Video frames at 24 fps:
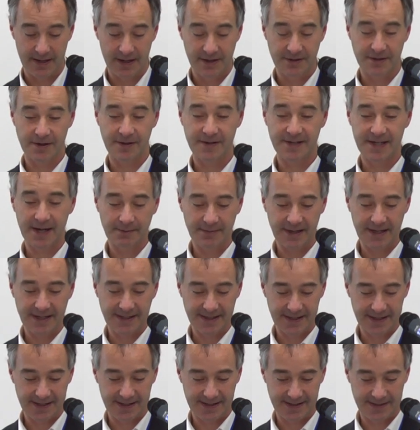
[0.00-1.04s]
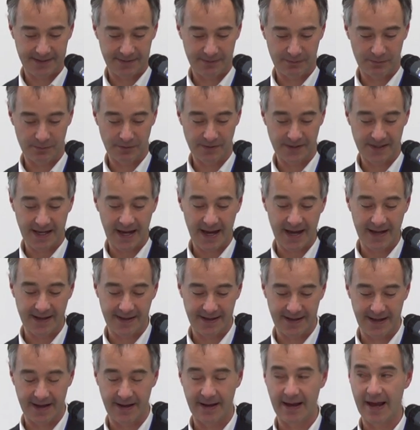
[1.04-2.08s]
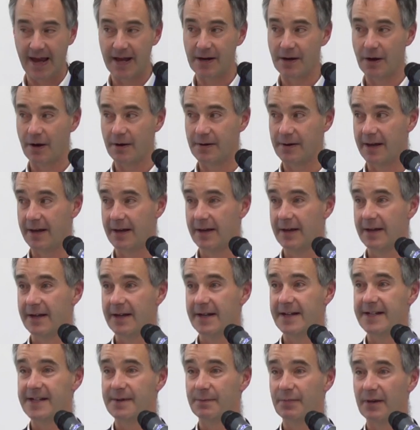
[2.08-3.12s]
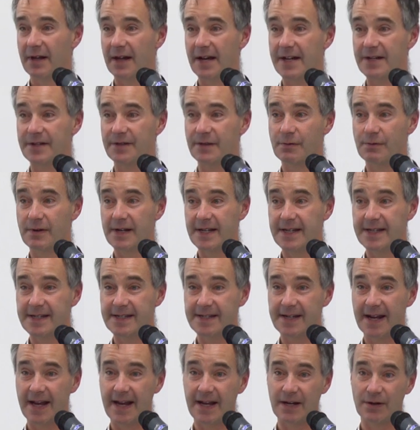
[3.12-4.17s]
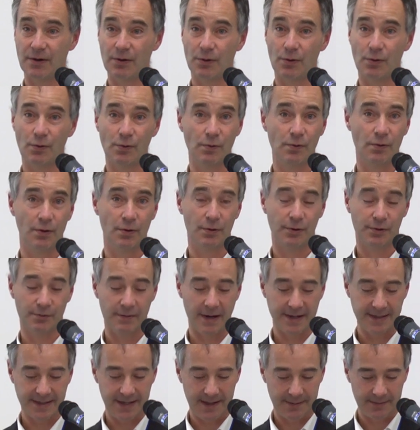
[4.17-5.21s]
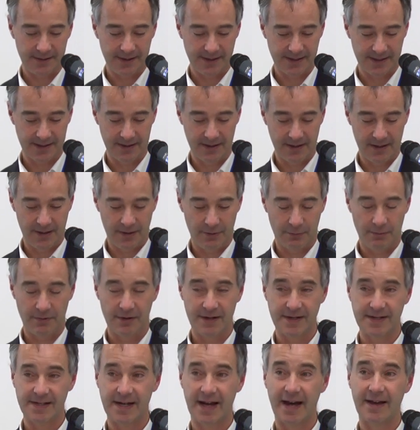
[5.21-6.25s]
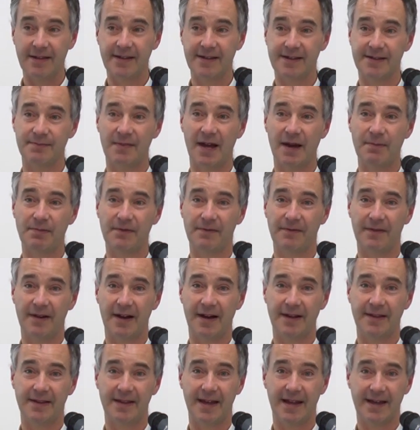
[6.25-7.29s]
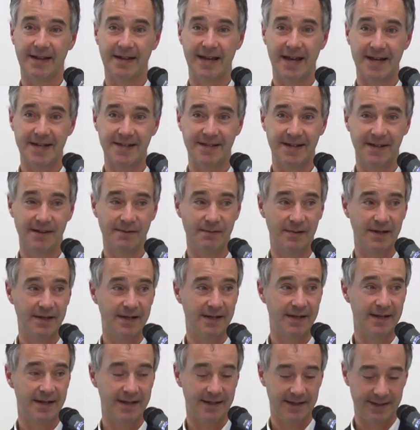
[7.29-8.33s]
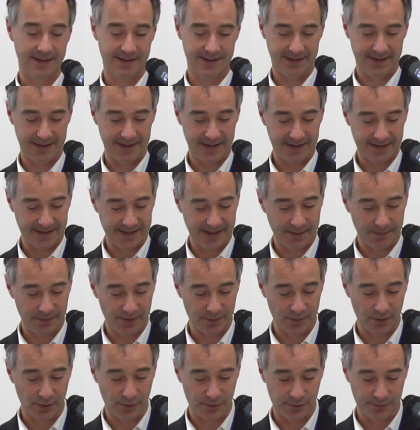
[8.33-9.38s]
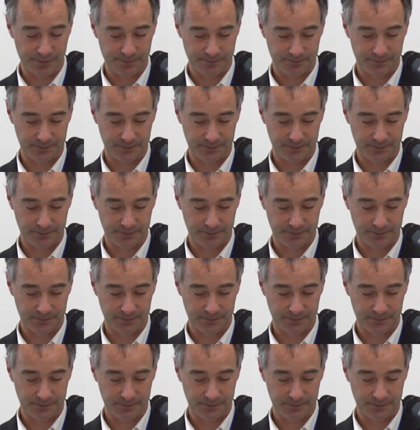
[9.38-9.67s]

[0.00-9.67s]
So some leases will say that an owner is obliged to reinstate all earthquake damage, whereas others may provide that cash settlement is acceptable.